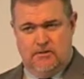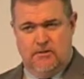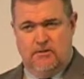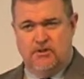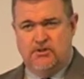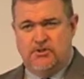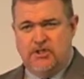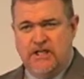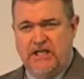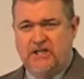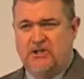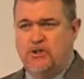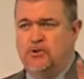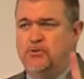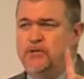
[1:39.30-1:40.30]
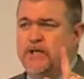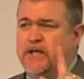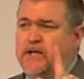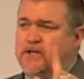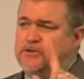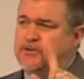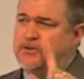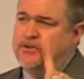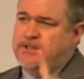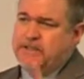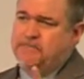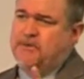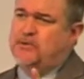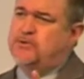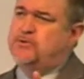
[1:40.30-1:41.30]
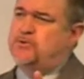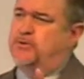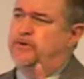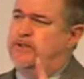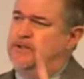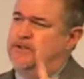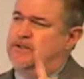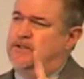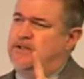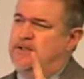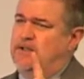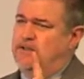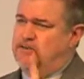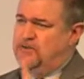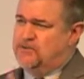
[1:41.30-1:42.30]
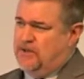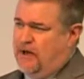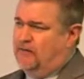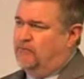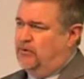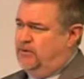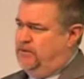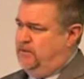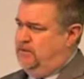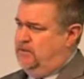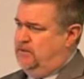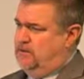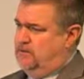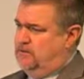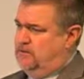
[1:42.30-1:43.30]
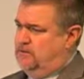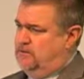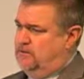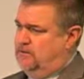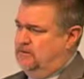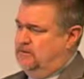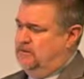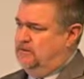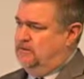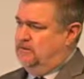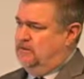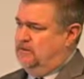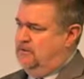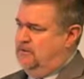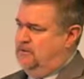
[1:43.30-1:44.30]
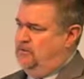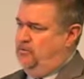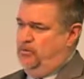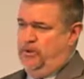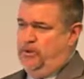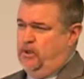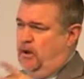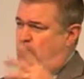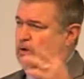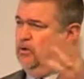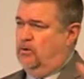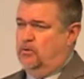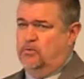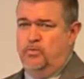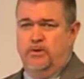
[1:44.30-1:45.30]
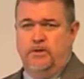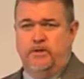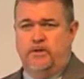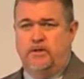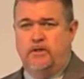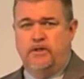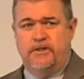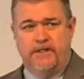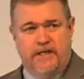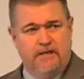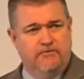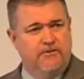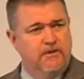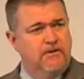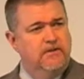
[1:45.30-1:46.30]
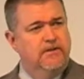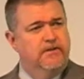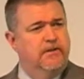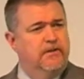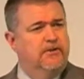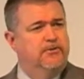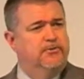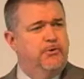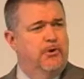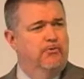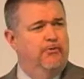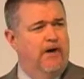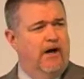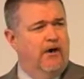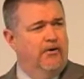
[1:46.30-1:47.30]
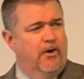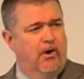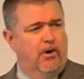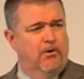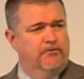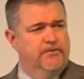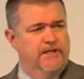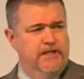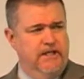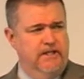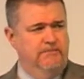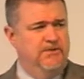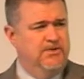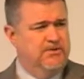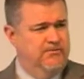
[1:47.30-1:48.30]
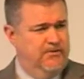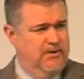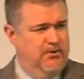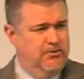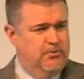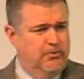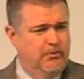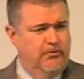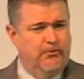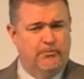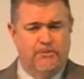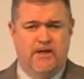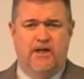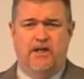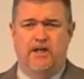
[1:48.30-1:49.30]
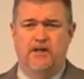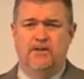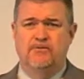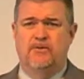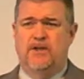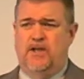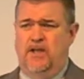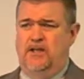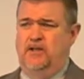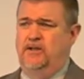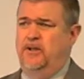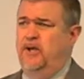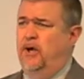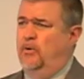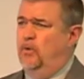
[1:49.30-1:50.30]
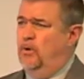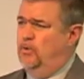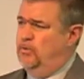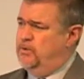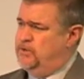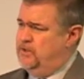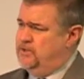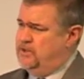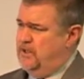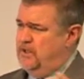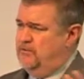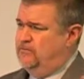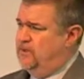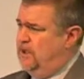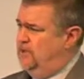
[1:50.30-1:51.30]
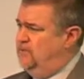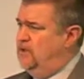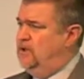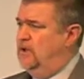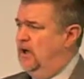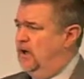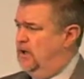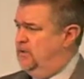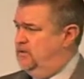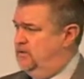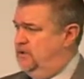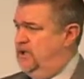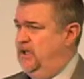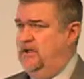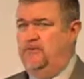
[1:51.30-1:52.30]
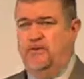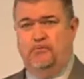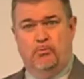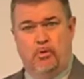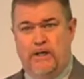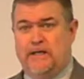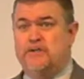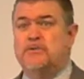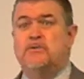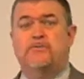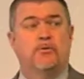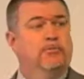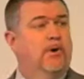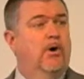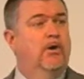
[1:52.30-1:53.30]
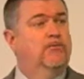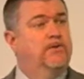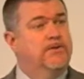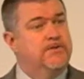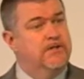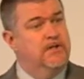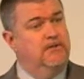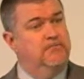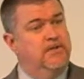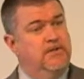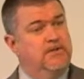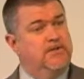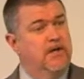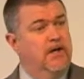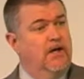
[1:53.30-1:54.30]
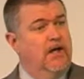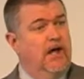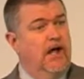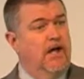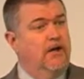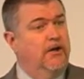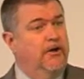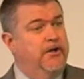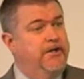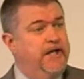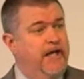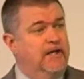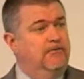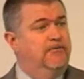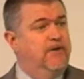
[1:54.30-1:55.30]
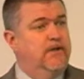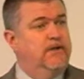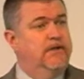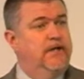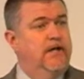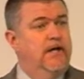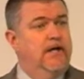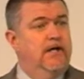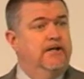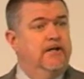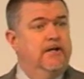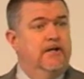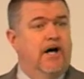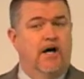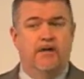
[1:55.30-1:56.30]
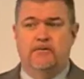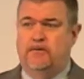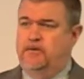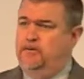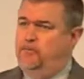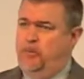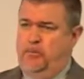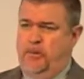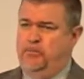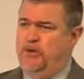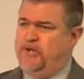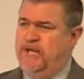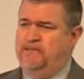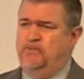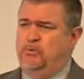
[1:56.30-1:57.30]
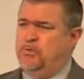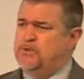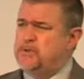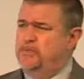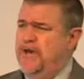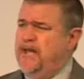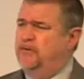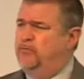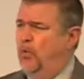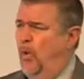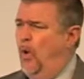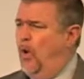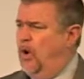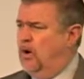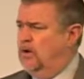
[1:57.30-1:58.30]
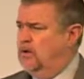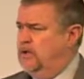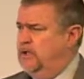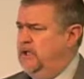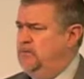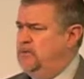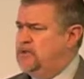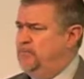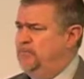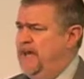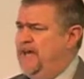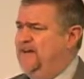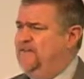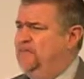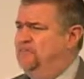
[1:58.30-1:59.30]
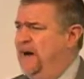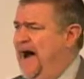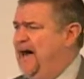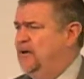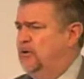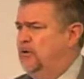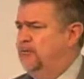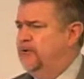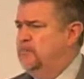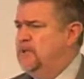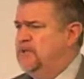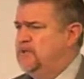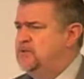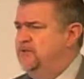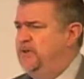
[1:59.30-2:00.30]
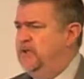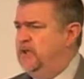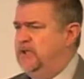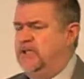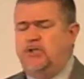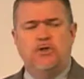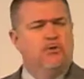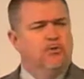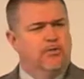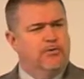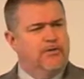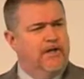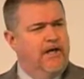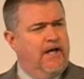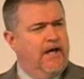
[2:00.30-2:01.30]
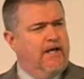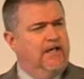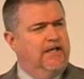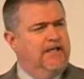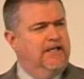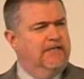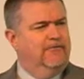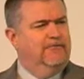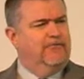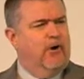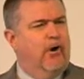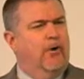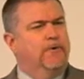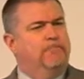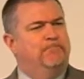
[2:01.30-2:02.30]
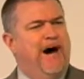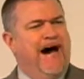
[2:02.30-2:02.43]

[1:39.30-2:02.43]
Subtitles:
continued to demonstrate His sovereignty. You recall when David drove out all of the enemies of Israel from the land of Canaan, what was it said of David? God gave him rest from all of his enemies. And David did not, remember, David was a man of war. He was a man of battle from his very youth, and he had fought